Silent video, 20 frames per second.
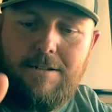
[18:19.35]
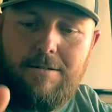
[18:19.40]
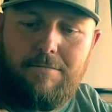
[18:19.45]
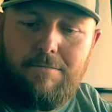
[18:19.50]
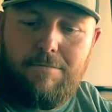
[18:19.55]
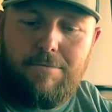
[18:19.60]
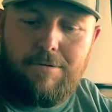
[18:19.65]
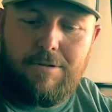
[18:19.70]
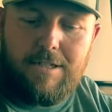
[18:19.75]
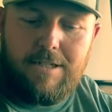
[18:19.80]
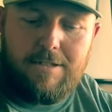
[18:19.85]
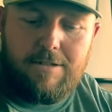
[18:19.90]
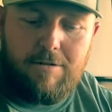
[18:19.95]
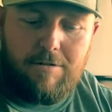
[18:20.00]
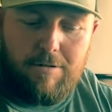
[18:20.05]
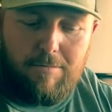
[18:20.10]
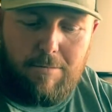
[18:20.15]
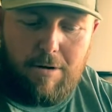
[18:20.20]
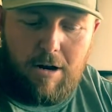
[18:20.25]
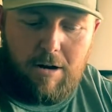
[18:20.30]
Put this on the
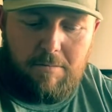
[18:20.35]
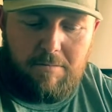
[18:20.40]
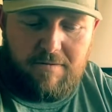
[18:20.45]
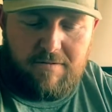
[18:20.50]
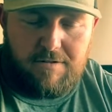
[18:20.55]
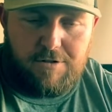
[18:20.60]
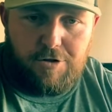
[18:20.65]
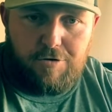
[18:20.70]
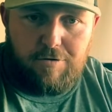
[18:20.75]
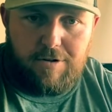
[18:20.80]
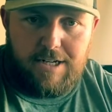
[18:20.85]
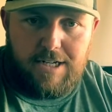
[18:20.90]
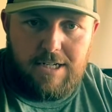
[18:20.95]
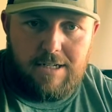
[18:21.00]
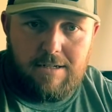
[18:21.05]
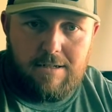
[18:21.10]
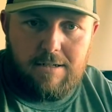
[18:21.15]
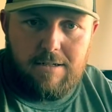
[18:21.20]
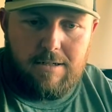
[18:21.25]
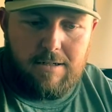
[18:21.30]
bottom of a tree.
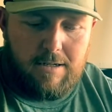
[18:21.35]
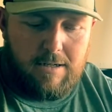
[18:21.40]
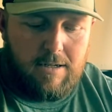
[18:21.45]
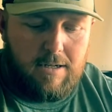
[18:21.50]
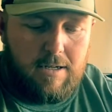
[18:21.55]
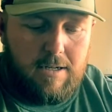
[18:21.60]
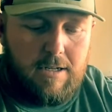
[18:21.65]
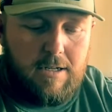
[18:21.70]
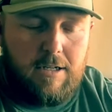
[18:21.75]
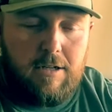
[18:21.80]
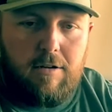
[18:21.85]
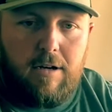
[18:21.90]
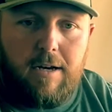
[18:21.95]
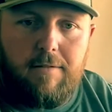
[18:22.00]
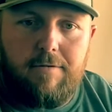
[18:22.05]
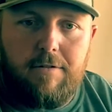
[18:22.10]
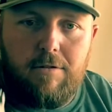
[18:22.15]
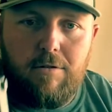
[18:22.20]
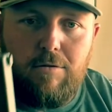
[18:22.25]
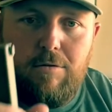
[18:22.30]
You have a
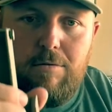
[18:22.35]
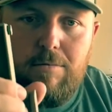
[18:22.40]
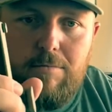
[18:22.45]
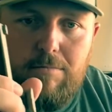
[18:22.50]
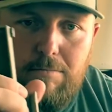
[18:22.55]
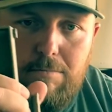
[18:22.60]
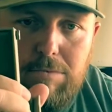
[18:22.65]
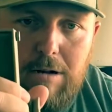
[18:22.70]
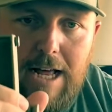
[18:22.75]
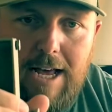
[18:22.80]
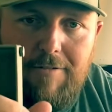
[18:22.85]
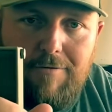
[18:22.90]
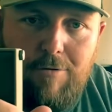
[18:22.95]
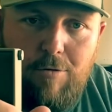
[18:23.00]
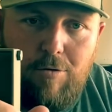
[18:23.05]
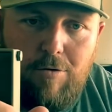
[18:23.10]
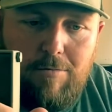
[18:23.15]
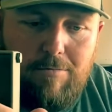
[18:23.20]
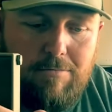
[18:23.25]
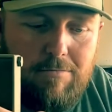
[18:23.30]
little
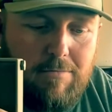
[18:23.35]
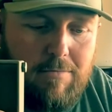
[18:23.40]
platform.